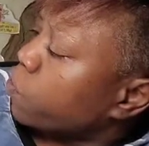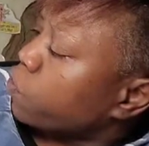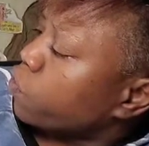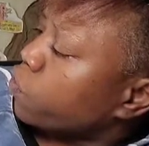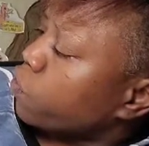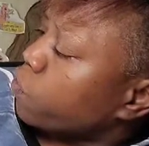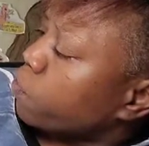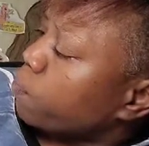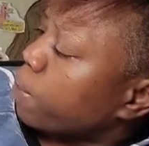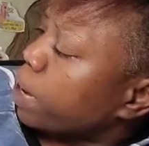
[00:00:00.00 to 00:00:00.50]

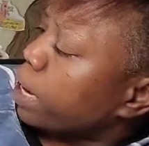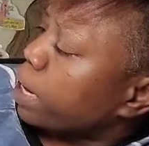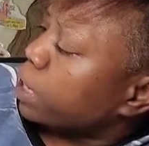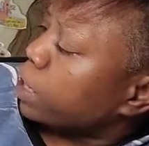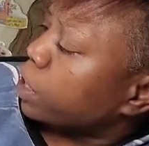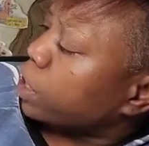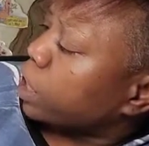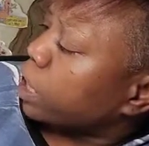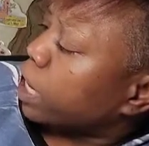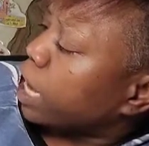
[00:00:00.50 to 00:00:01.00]
You've made
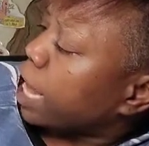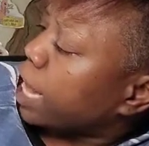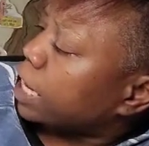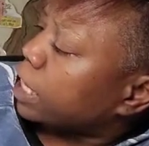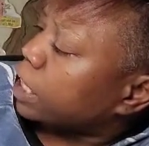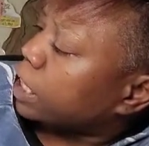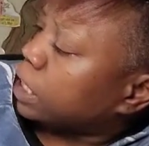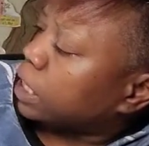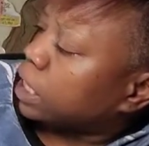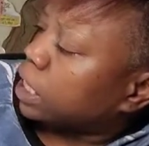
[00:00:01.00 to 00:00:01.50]
the
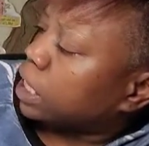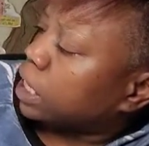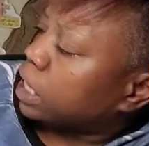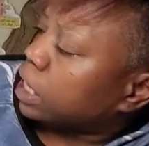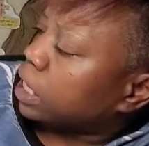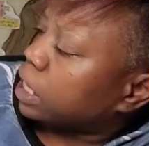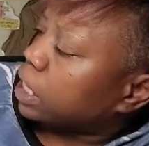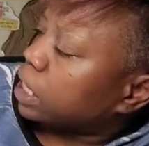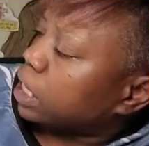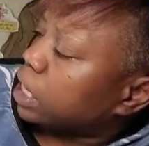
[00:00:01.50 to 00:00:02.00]
cat stink.
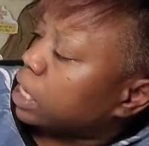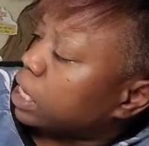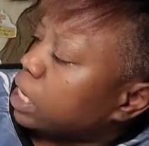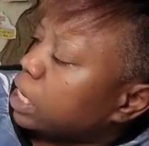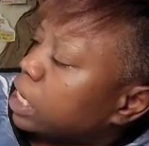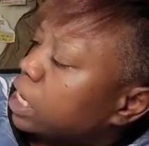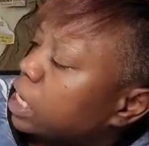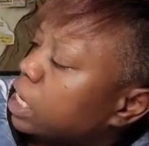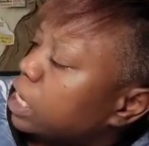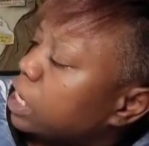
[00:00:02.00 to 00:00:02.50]

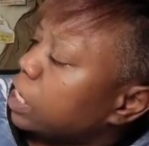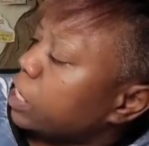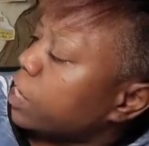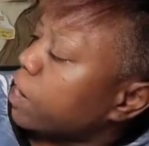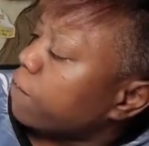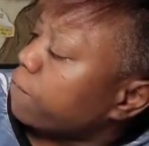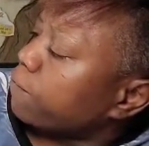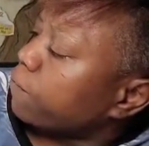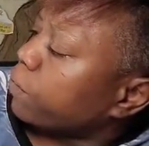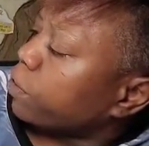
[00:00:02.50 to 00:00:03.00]
Enough